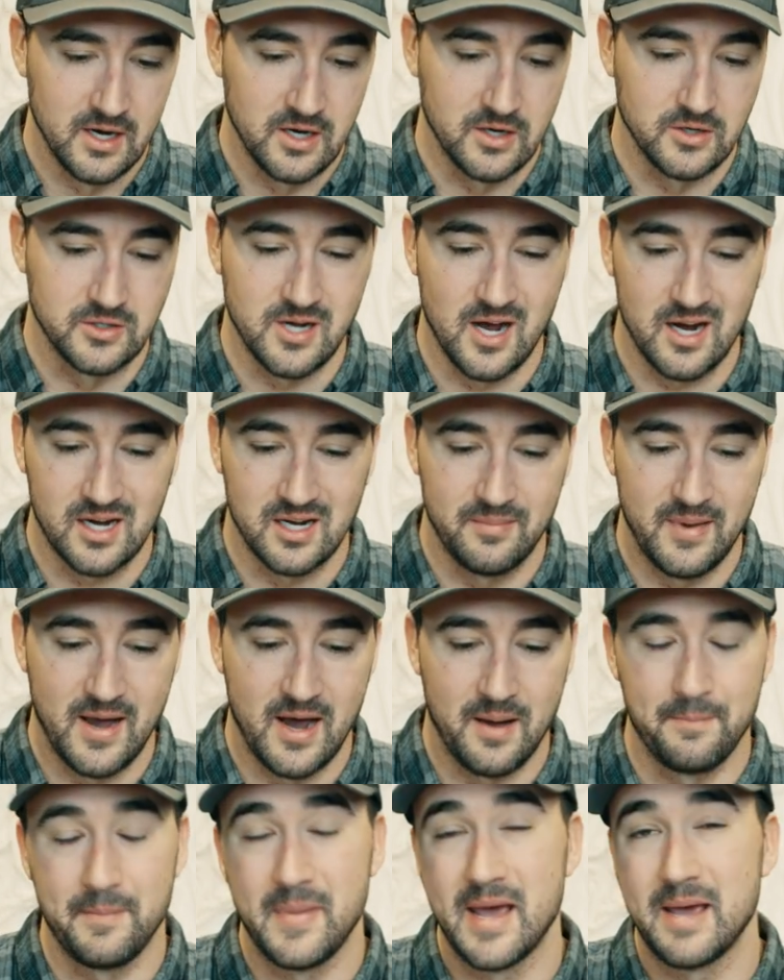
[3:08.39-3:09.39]
You're talking
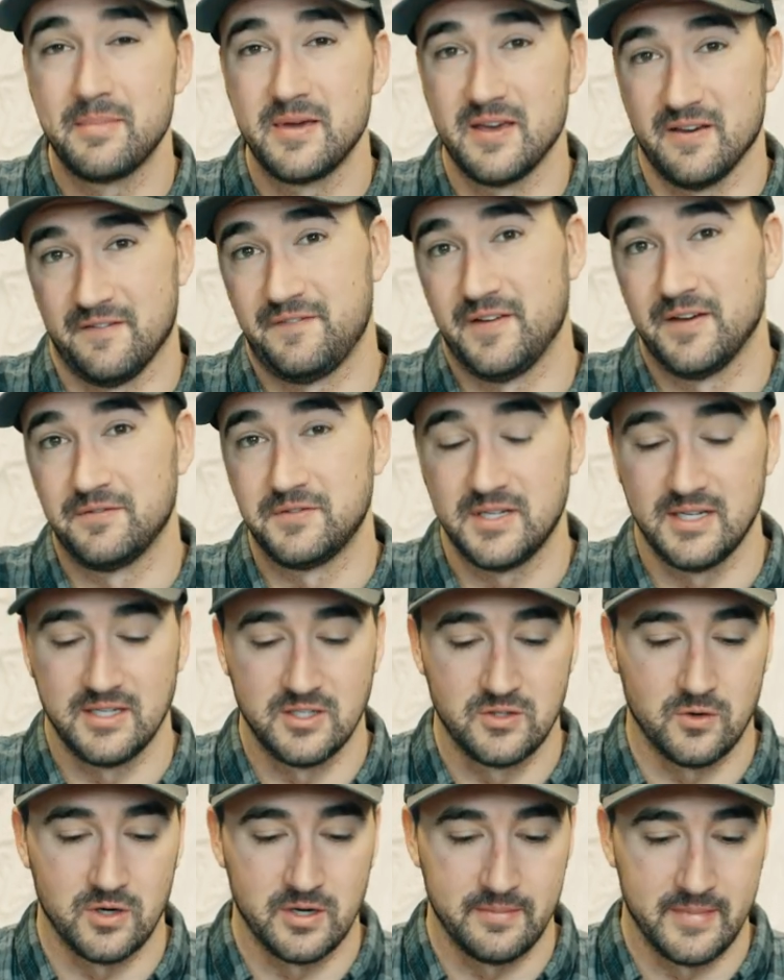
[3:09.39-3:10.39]
about maybe a
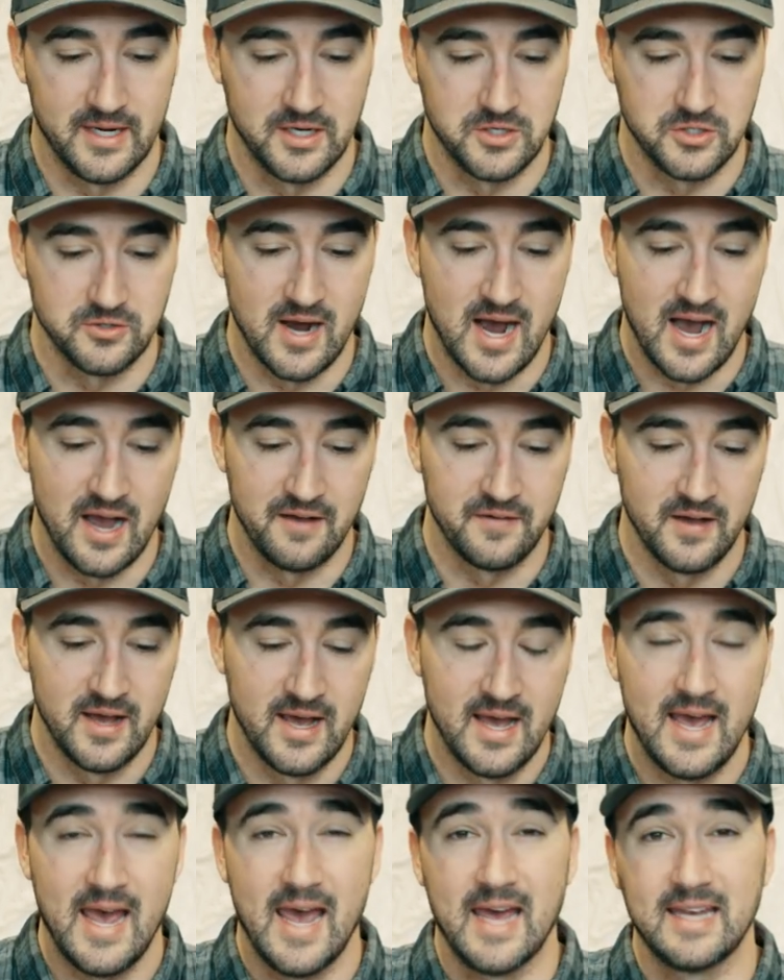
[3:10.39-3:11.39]
15-20 minute drive,
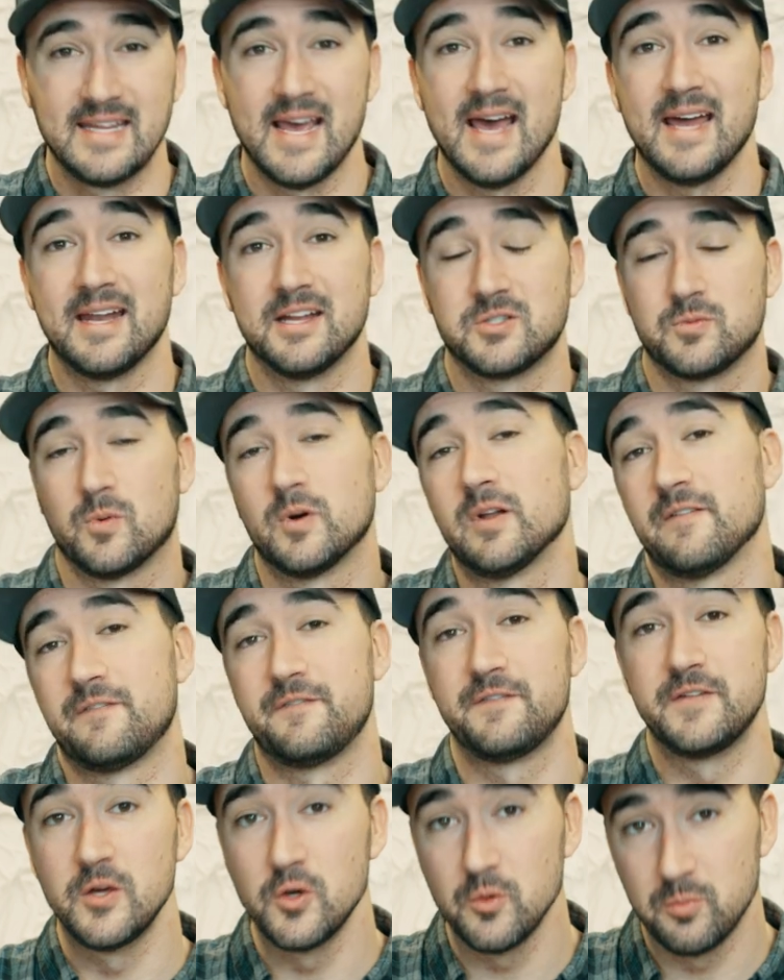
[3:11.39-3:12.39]
and yet it's one of the
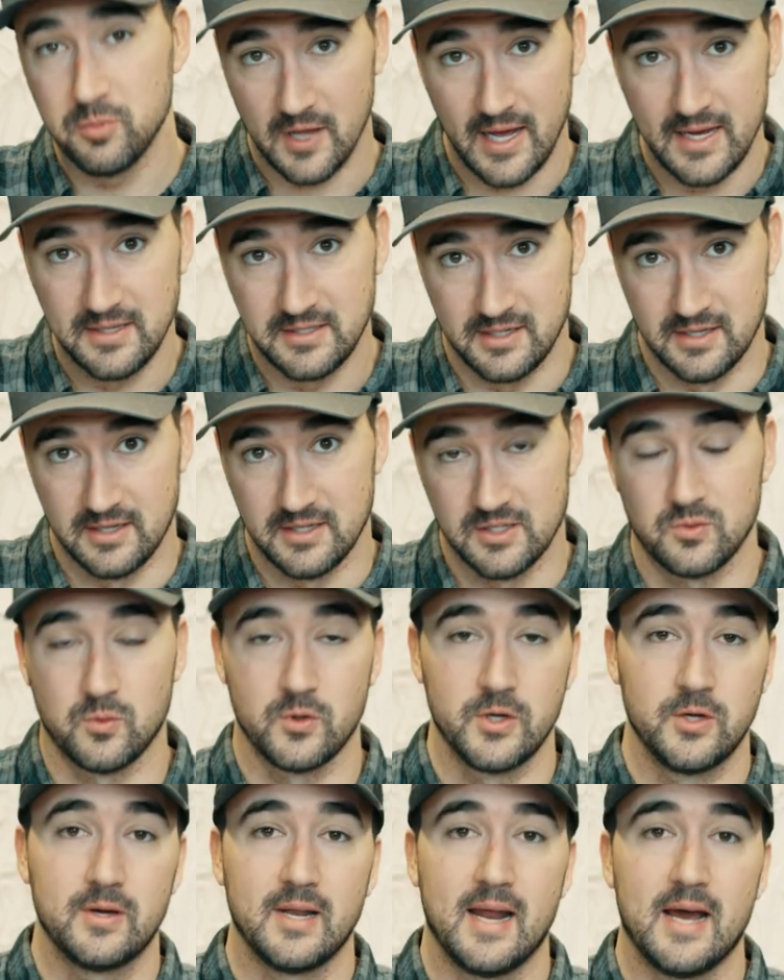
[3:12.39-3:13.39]
few places
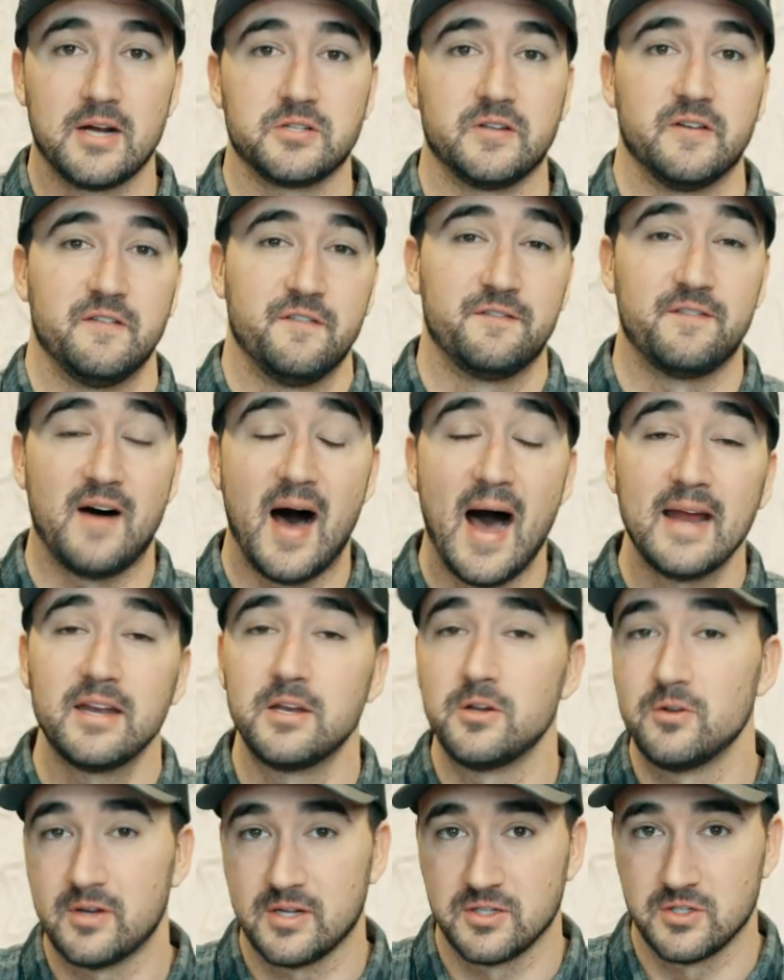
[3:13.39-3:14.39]
where you can actually find
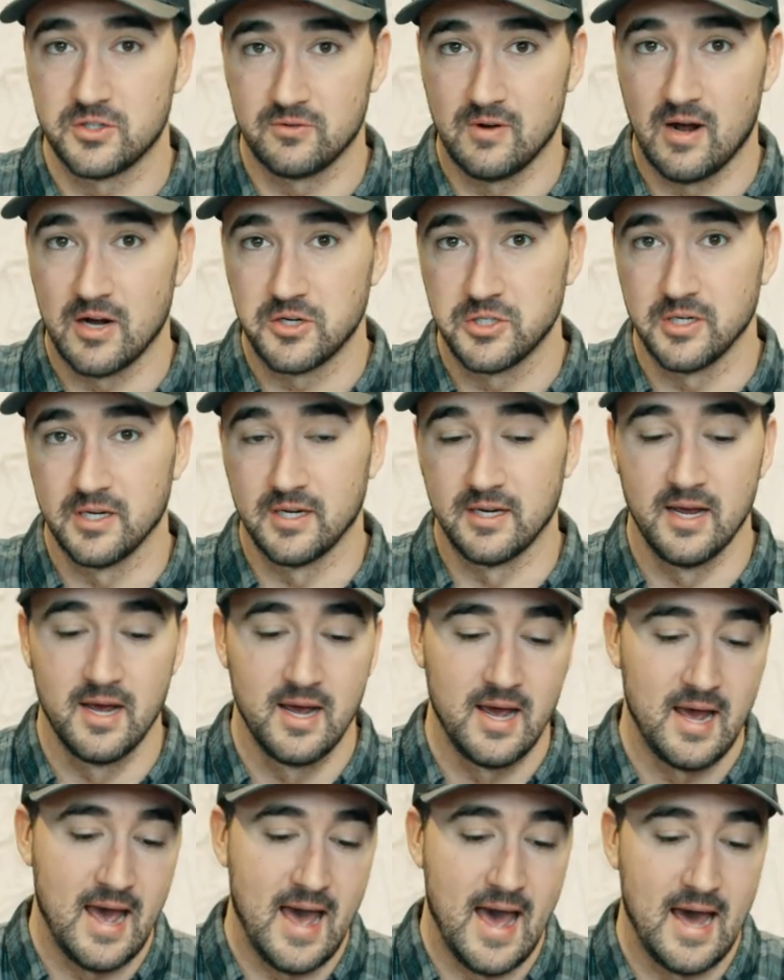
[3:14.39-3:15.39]
new construction
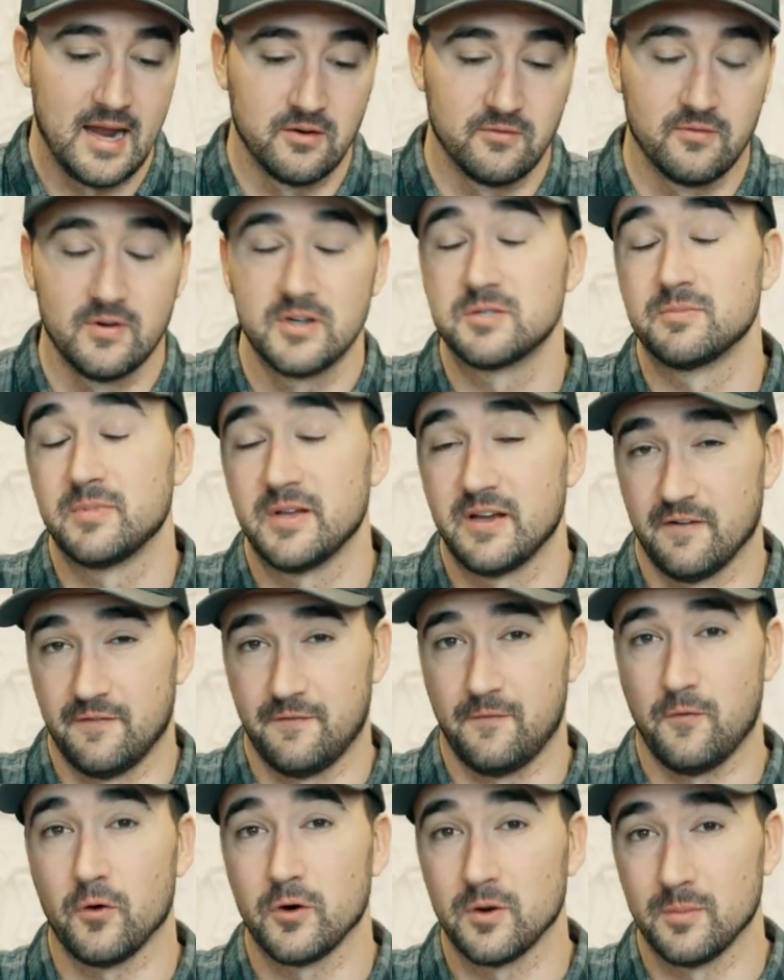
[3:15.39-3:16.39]
at a reasonably
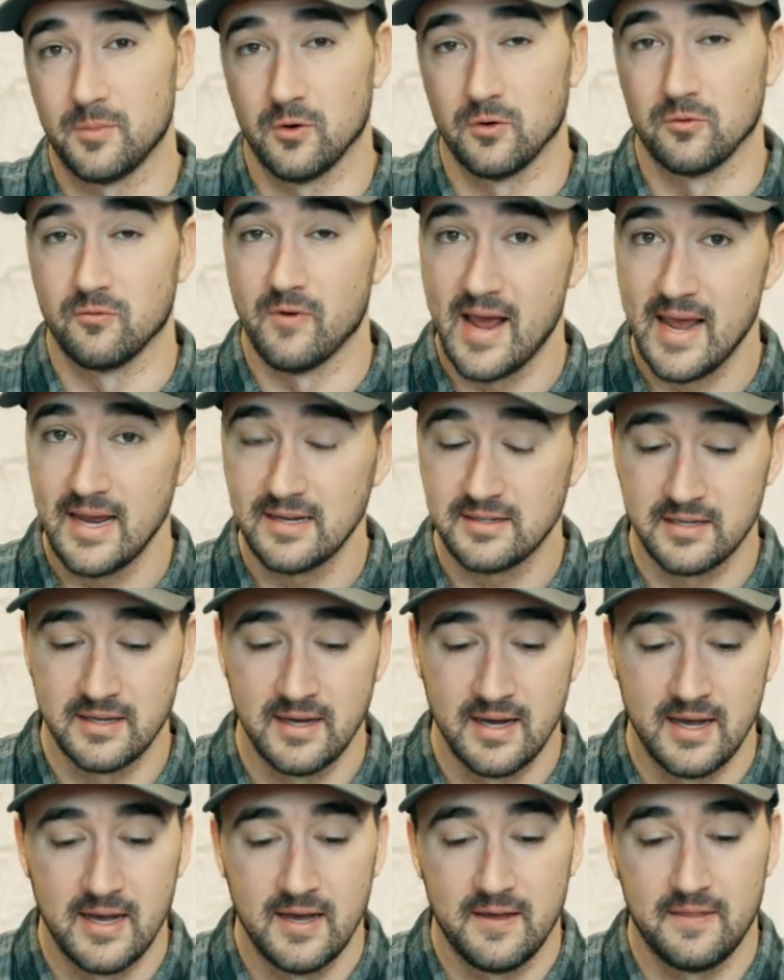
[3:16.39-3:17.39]
affordable rate
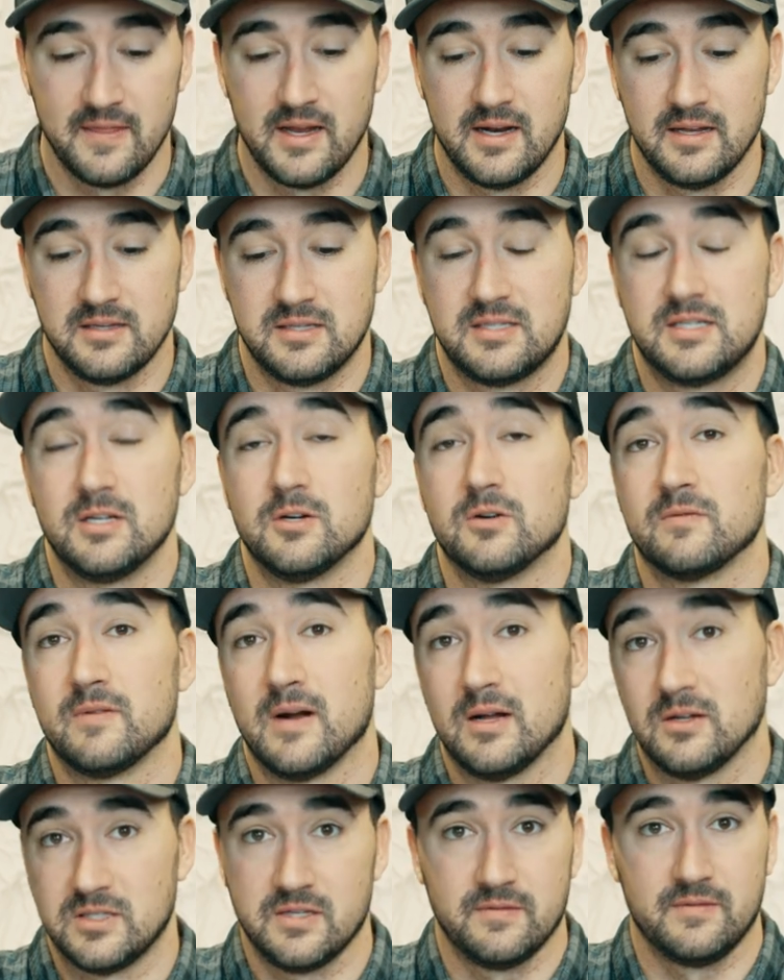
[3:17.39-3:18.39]
that is still
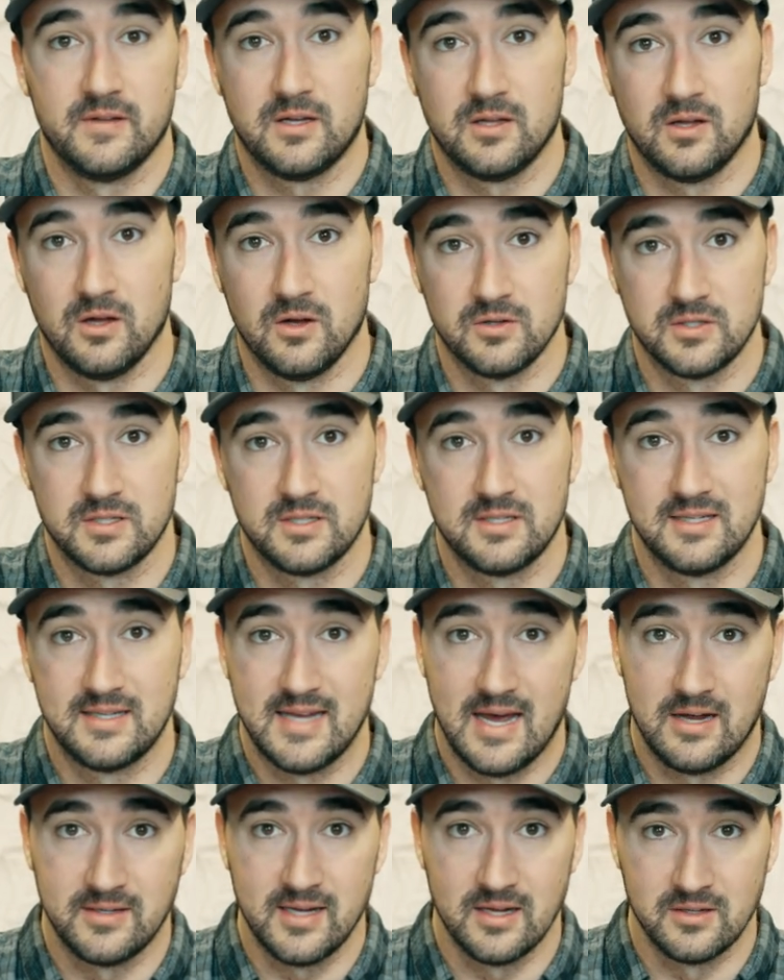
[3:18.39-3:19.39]
relatively close to
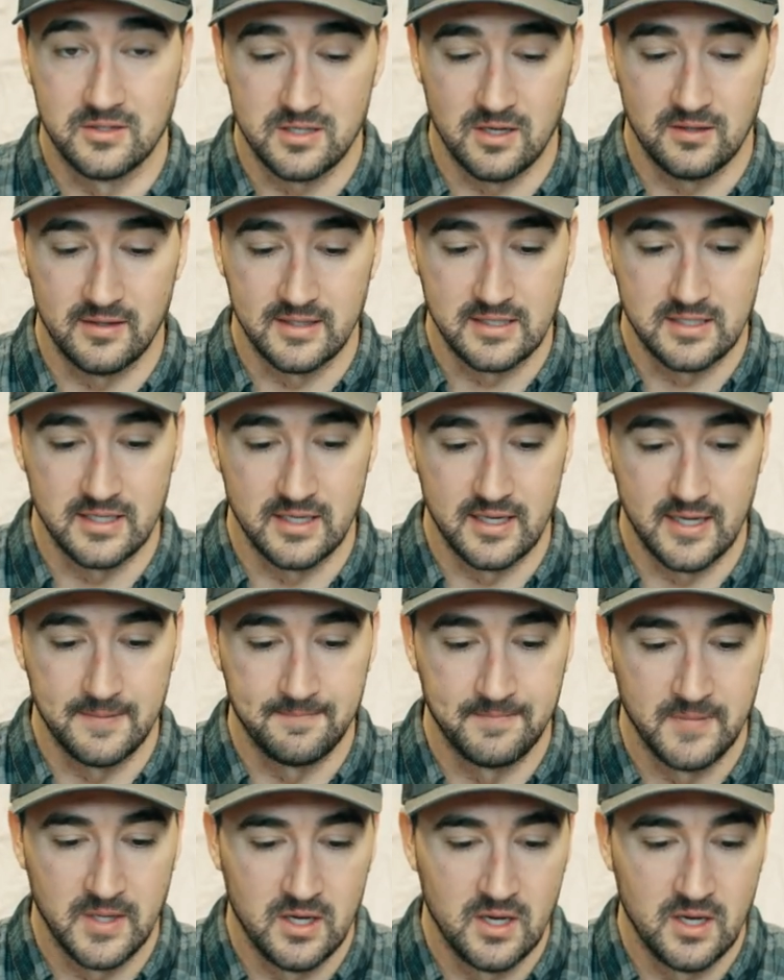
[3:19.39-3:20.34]
downtown Salt Lake City.